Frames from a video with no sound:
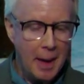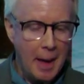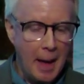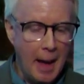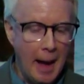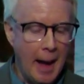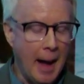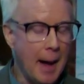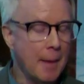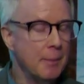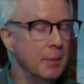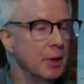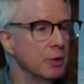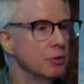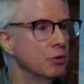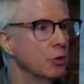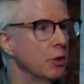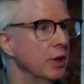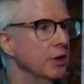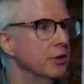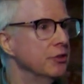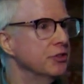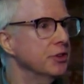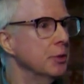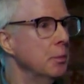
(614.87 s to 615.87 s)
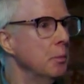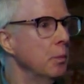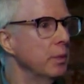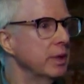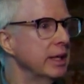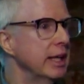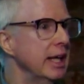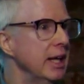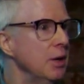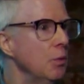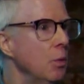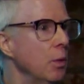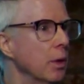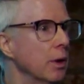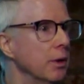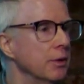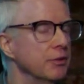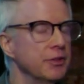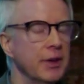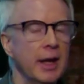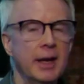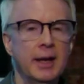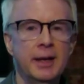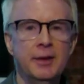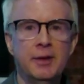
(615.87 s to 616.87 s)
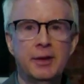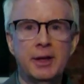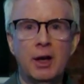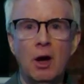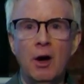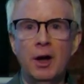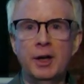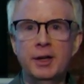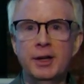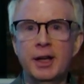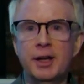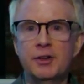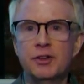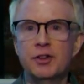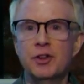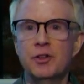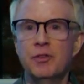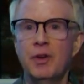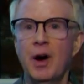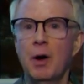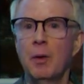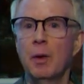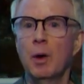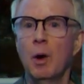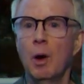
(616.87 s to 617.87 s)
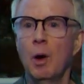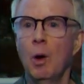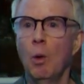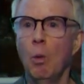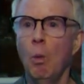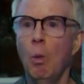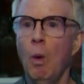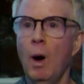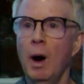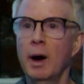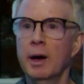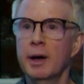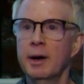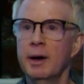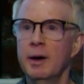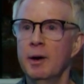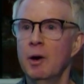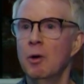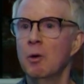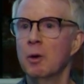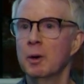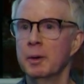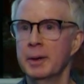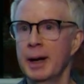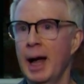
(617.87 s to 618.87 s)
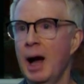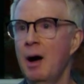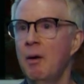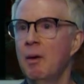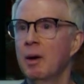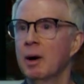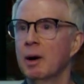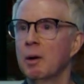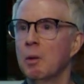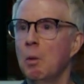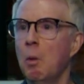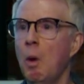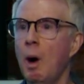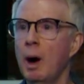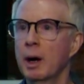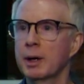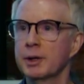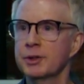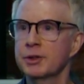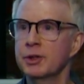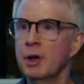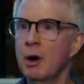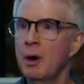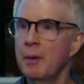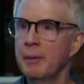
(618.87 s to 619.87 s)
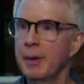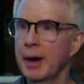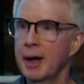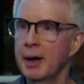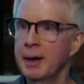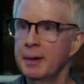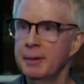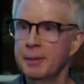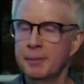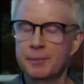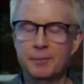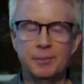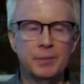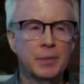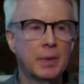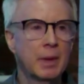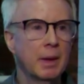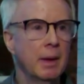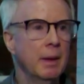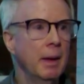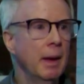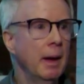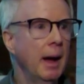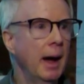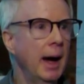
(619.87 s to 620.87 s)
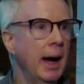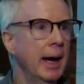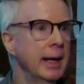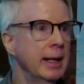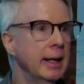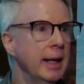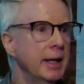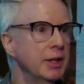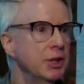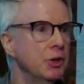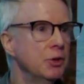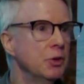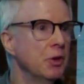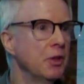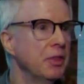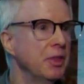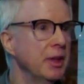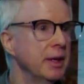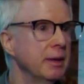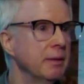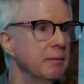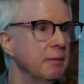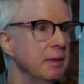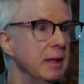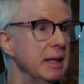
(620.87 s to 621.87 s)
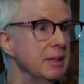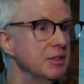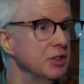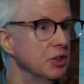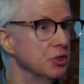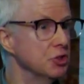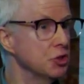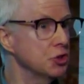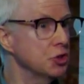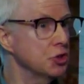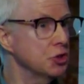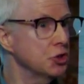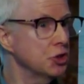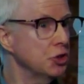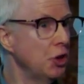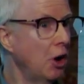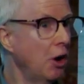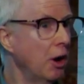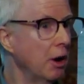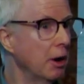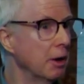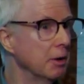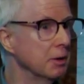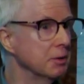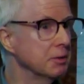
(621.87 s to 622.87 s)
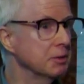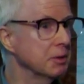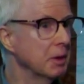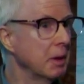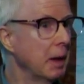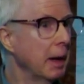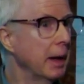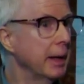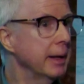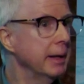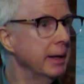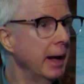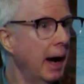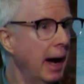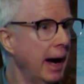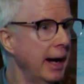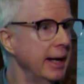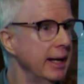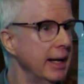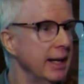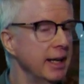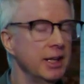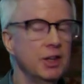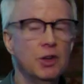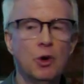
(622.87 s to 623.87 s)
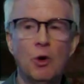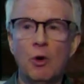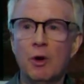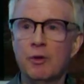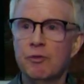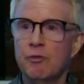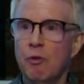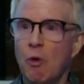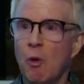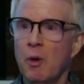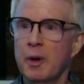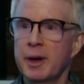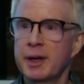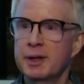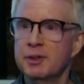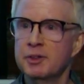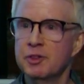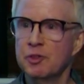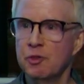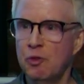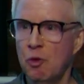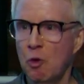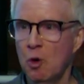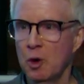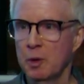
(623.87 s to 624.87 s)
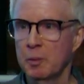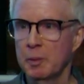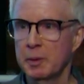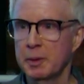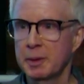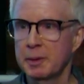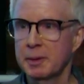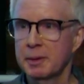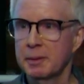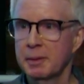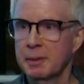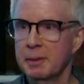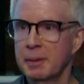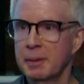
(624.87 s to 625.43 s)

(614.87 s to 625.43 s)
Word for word: Um, is, is, some keywords, and in the context of our Waka or now our Waka Taurua, I'd like you to think of these as stars guiding your voyage forward.